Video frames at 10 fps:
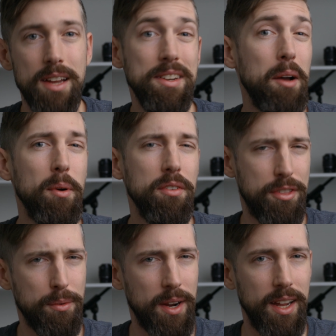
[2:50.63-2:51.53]
Number
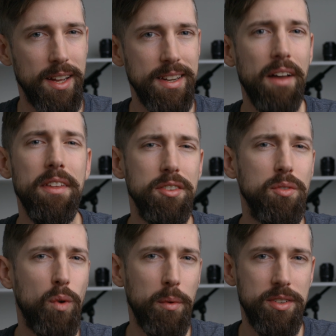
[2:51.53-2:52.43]
three. Now this is
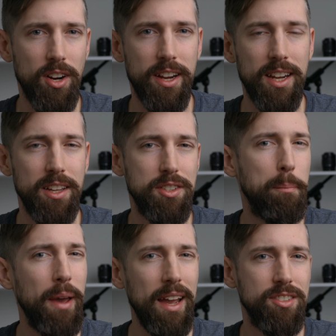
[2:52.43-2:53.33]
where we start getting into
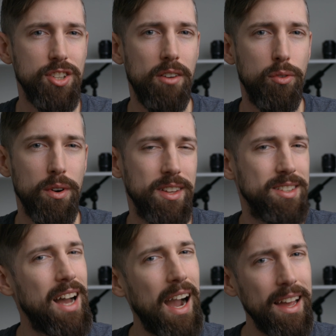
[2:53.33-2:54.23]
paid software that is
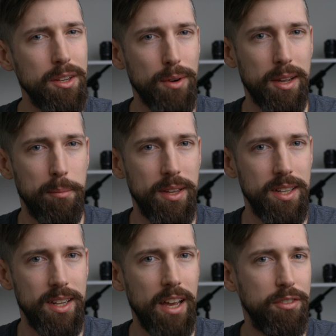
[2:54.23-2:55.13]
highly
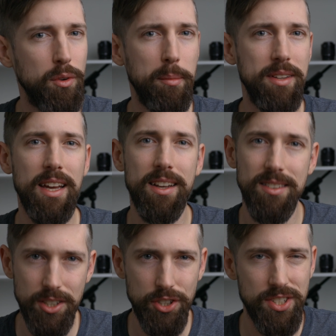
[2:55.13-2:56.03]
recommended if you wanna be taken
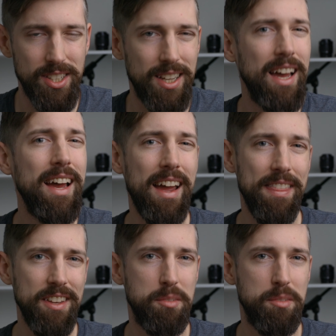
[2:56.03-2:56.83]
seriously in this